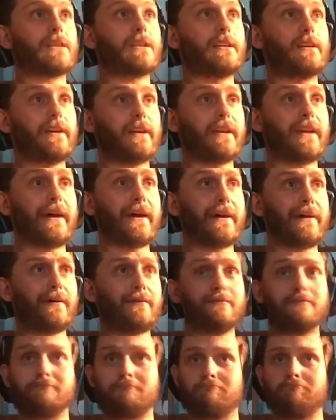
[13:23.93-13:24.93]
And now,
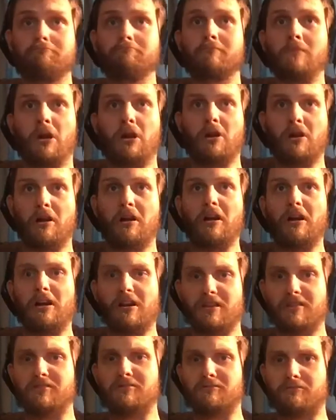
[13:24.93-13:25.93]
I
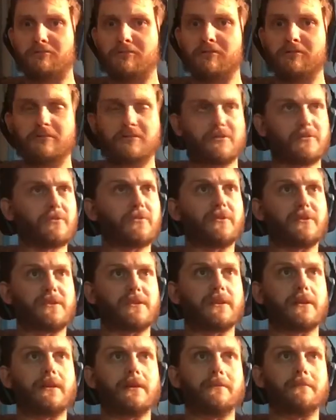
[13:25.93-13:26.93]
actually really enjoy this
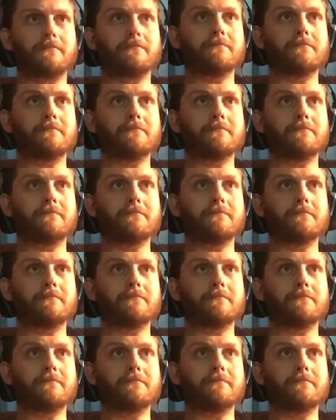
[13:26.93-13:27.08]
game.